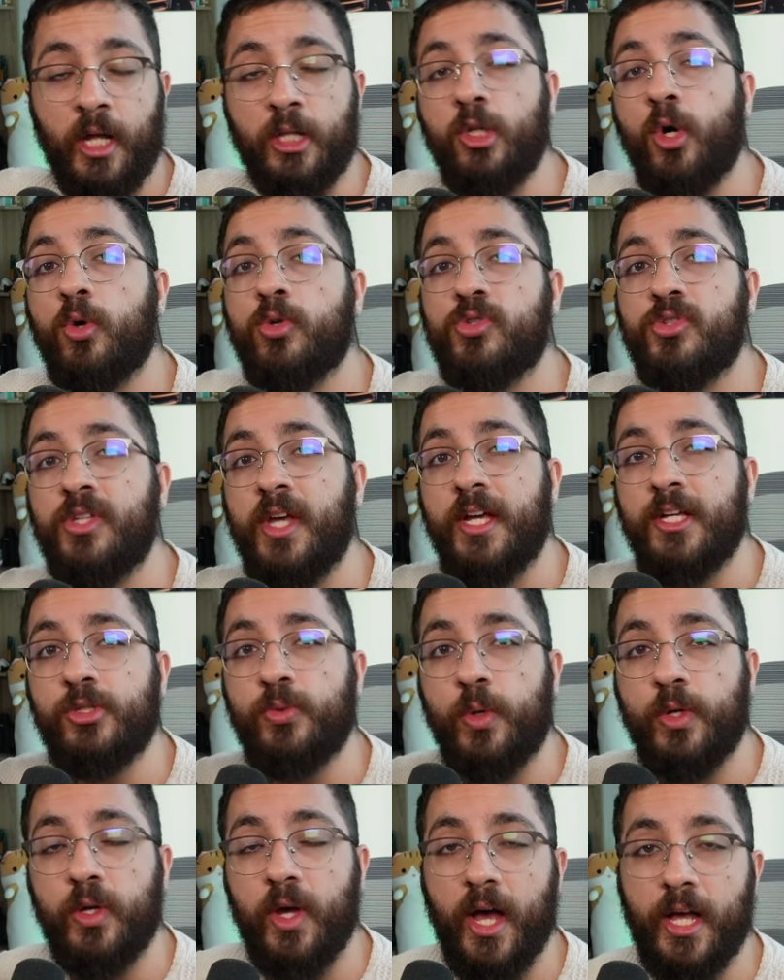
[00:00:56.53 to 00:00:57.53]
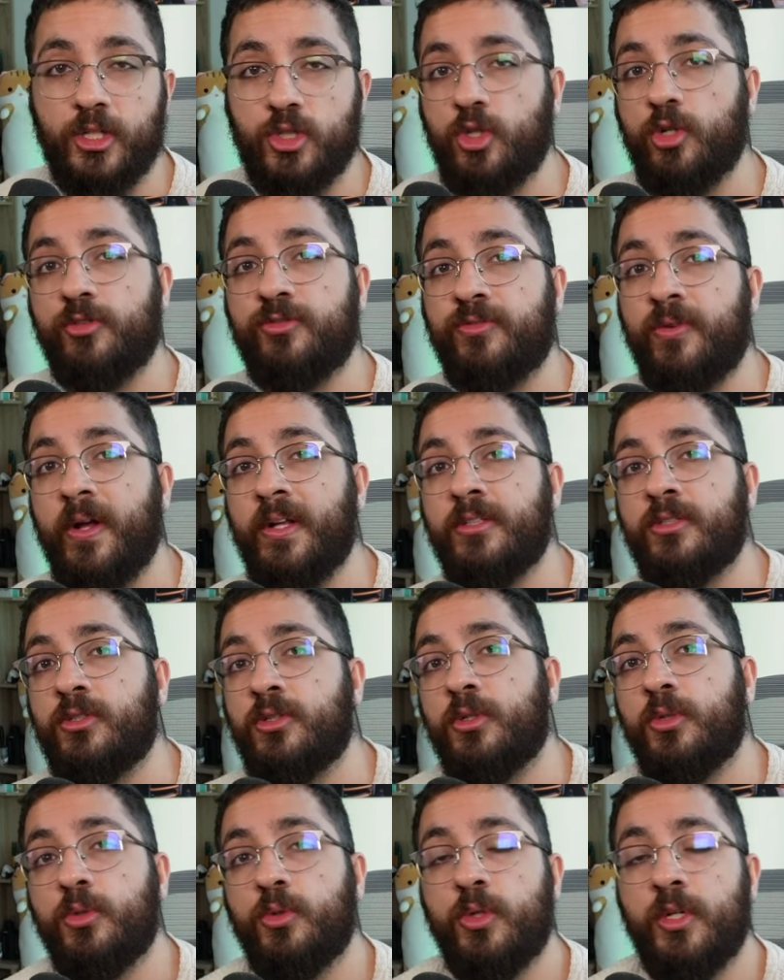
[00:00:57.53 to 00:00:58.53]
those days where you ask your friend
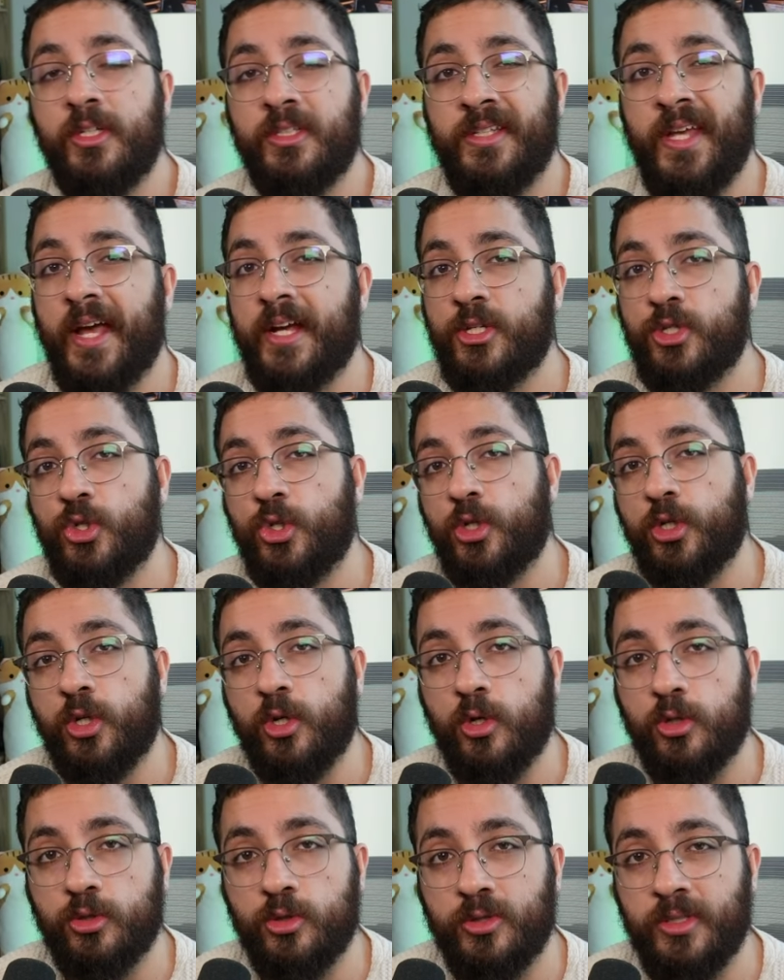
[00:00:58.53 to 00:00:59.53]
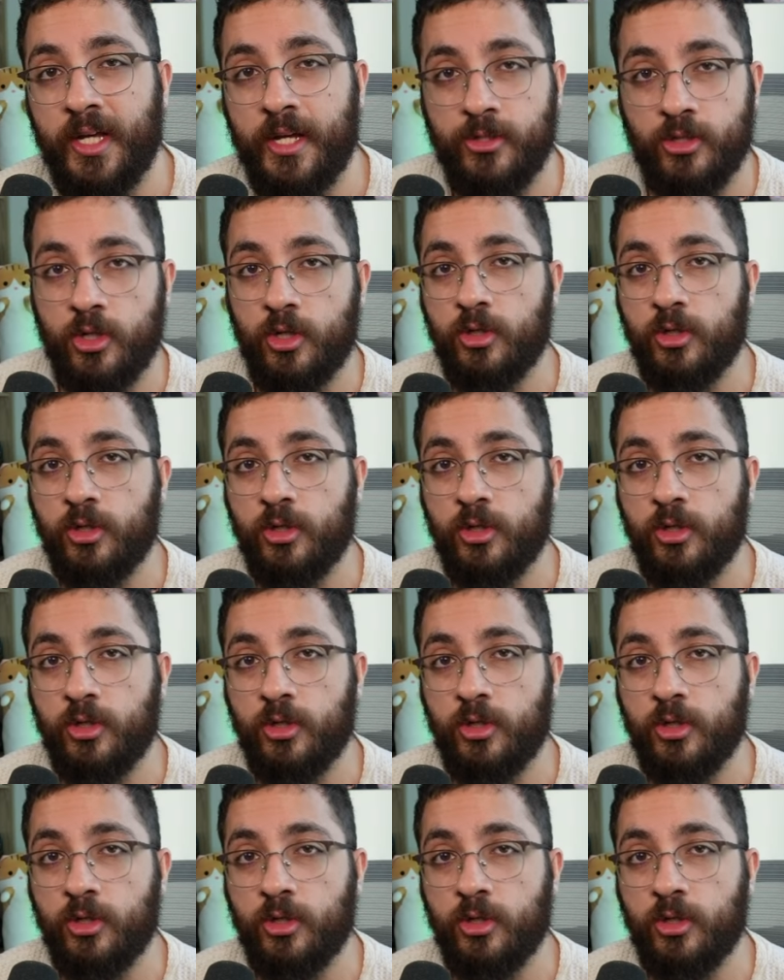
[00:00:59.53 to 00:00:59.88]
to text your girl to test her